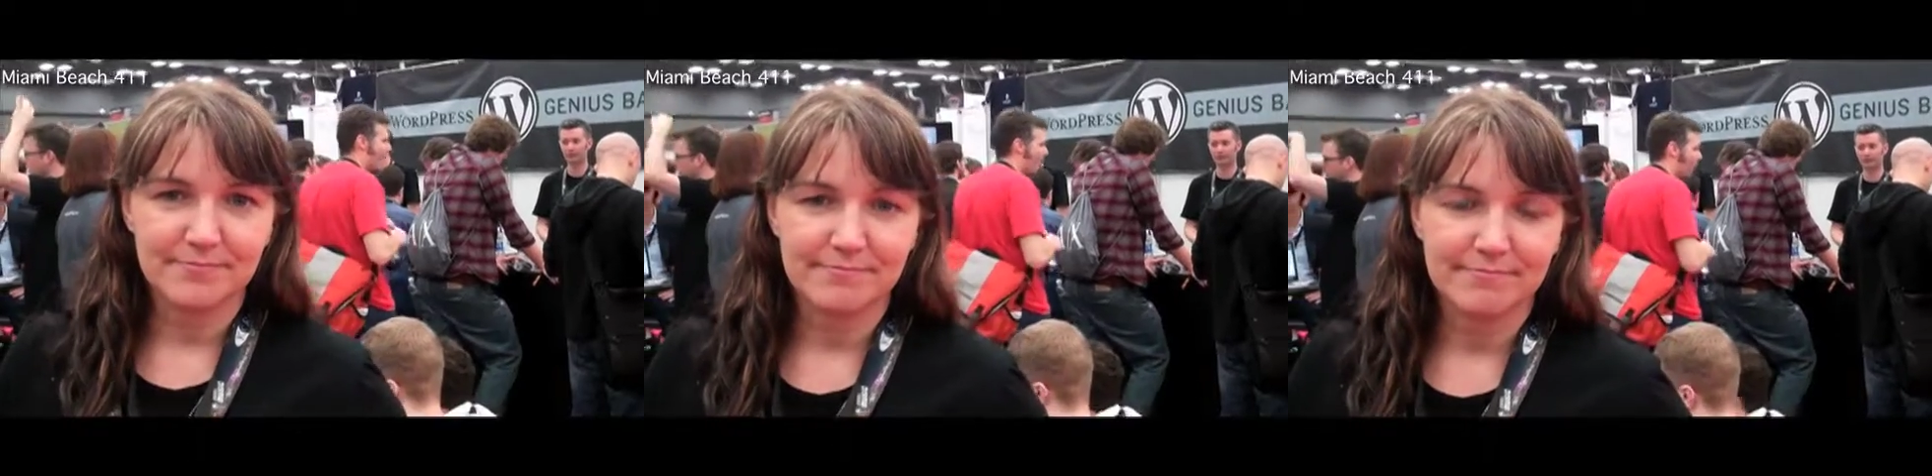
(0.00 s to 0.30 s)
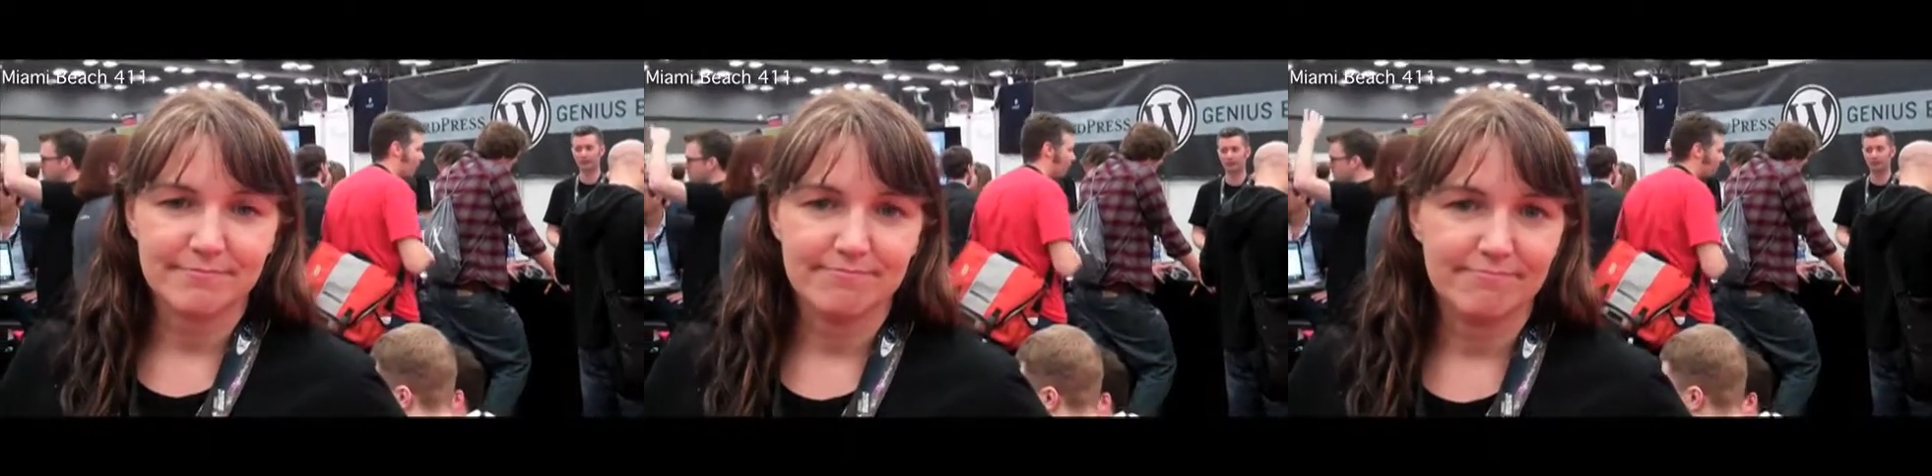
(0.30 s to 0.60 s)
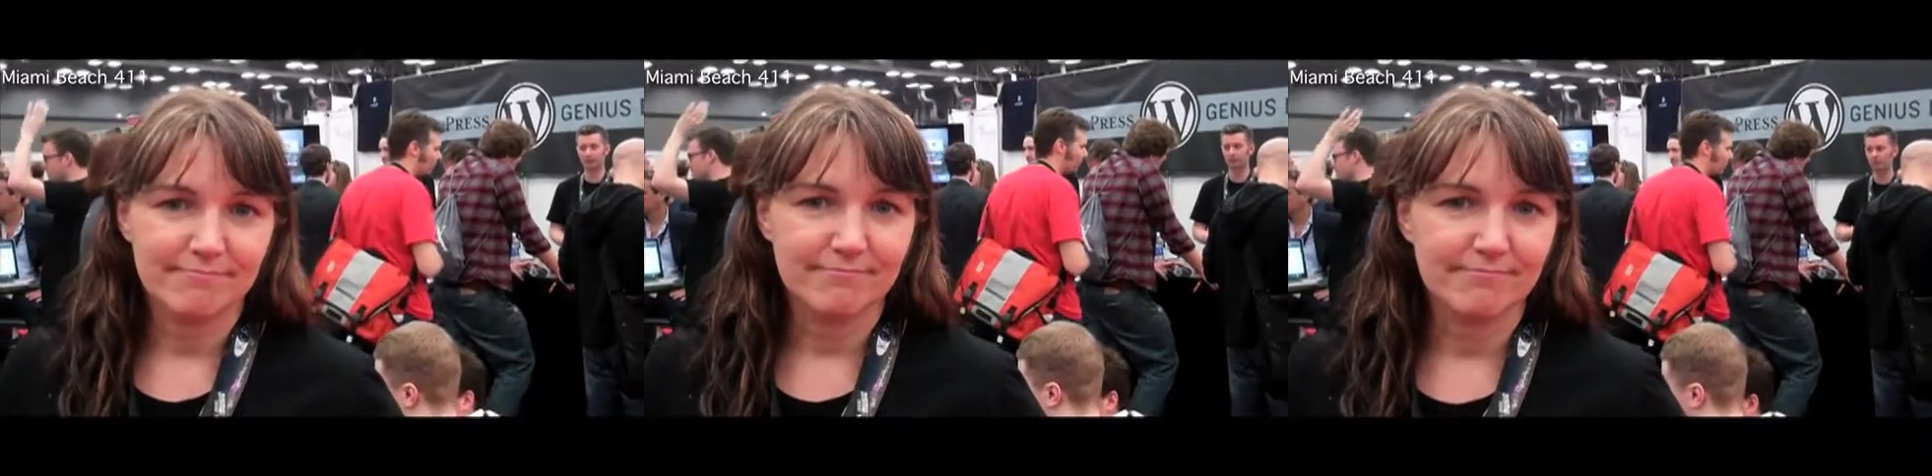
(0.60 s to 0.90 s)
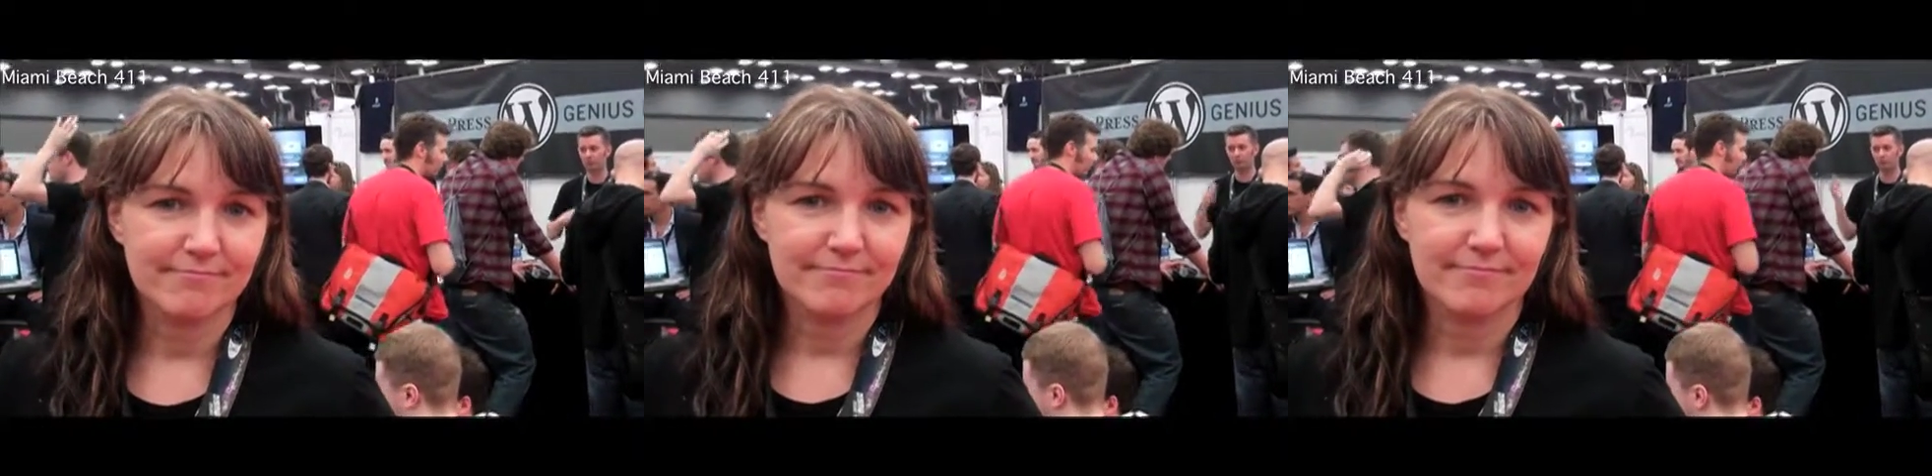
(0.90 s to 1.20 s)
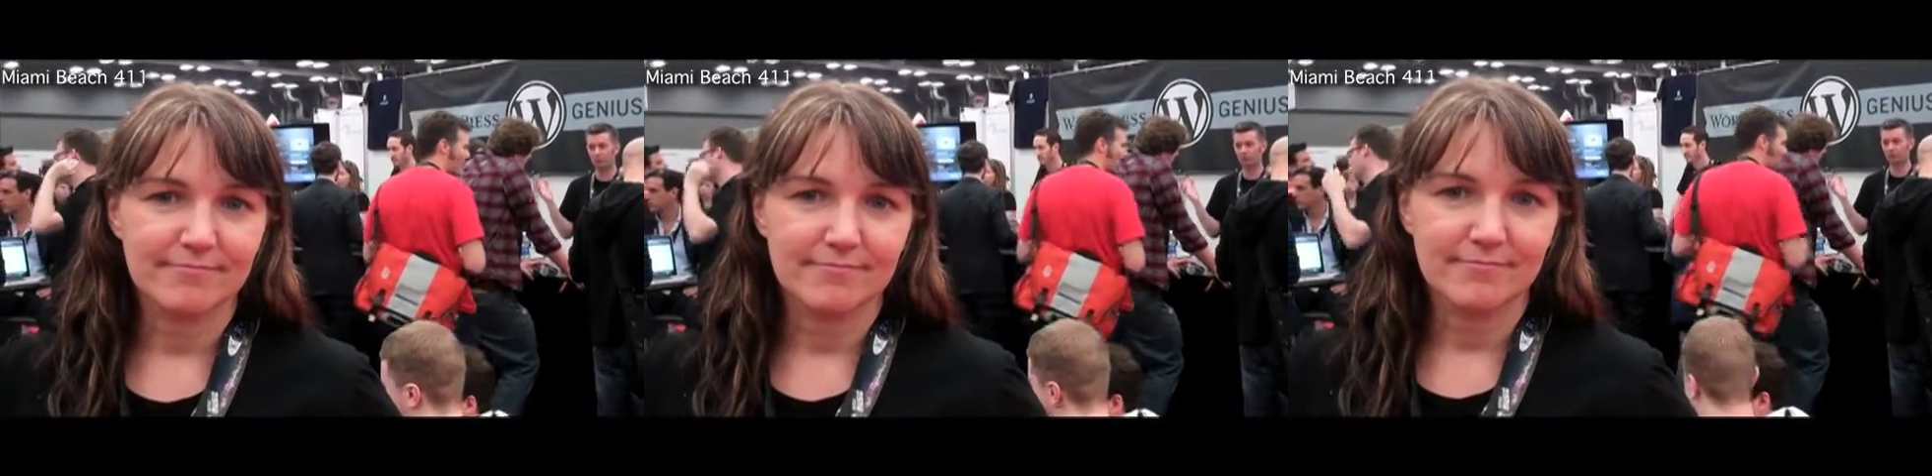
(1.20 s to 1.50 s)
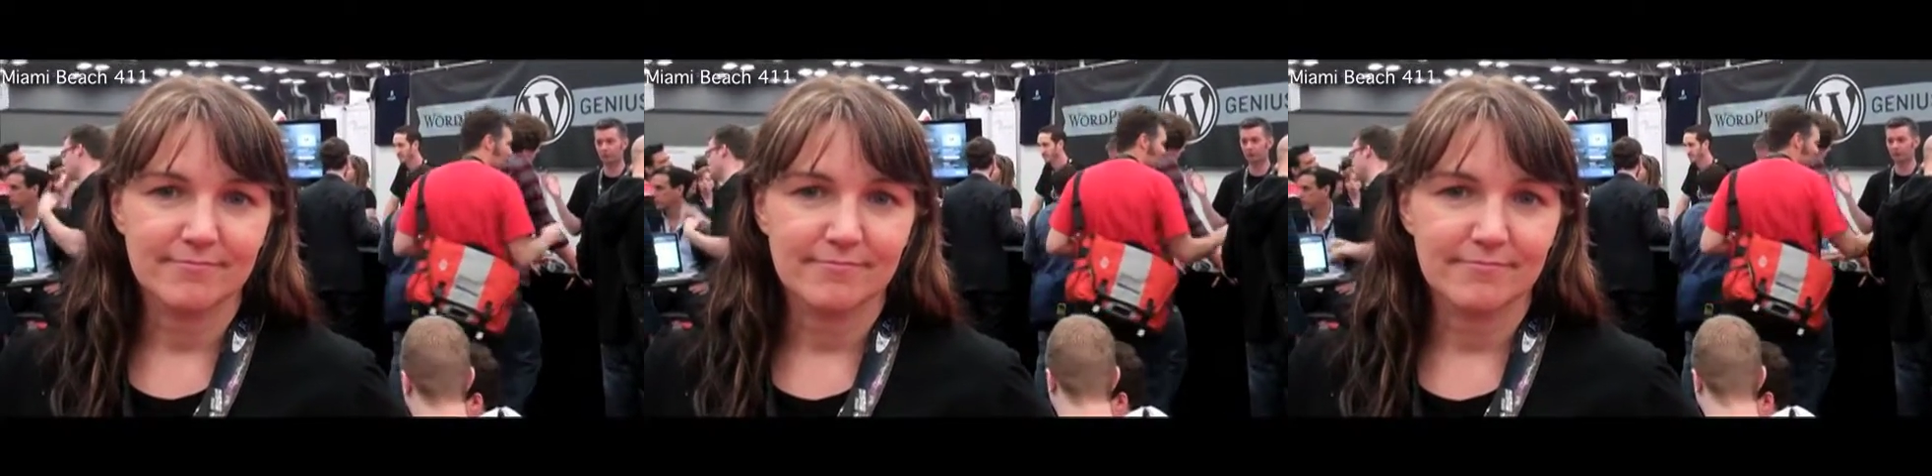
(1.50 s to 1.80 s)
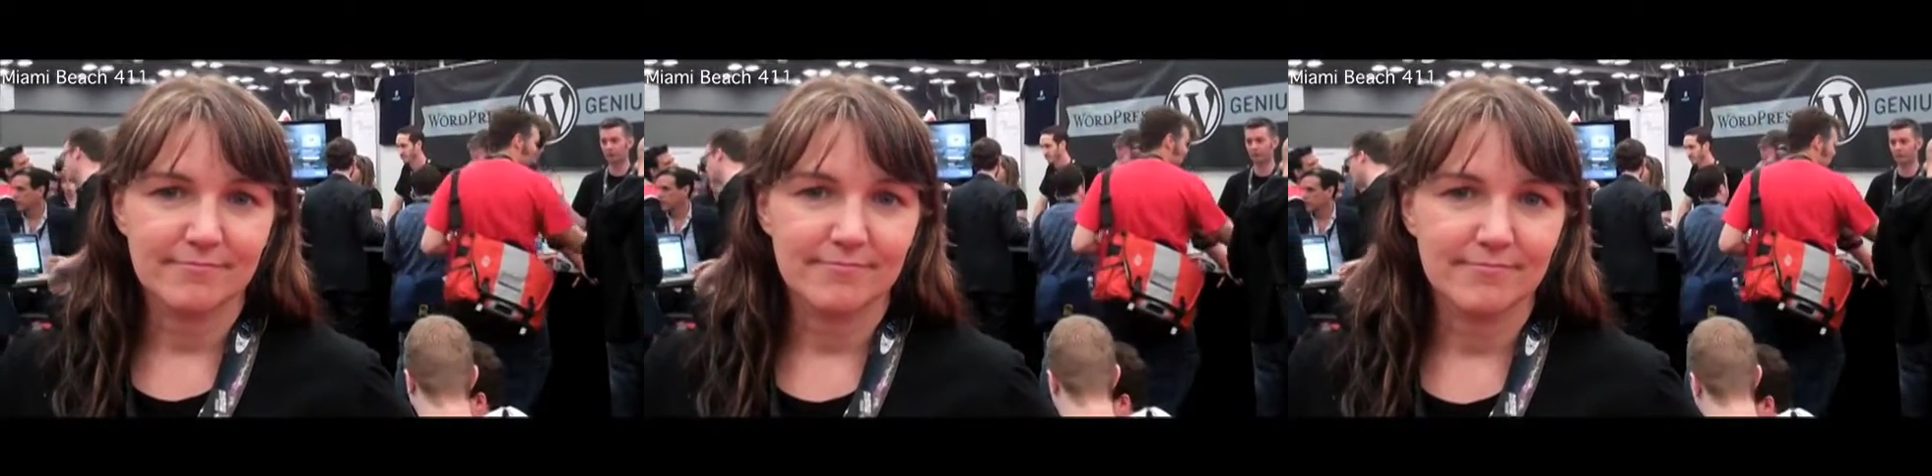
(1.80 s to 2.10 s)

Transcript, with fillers: Okay, so the question is, why should people